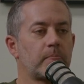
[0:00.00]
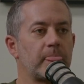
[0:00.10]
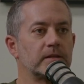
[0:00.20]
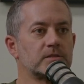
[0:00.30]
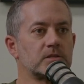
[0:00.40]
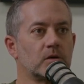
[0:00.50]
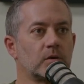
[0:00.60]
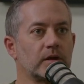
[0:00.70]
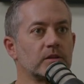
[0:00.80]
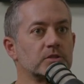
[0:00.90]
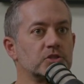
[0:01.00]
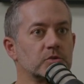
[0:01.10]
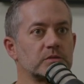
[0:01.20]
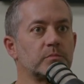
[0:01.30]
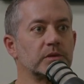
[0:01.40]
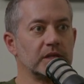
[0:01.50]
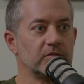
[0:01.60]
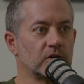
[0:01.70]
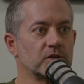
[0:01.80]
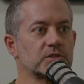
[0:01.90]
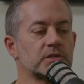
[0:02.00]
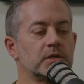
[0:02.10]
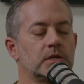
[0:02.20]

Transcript: And so, kind of the Jewish believers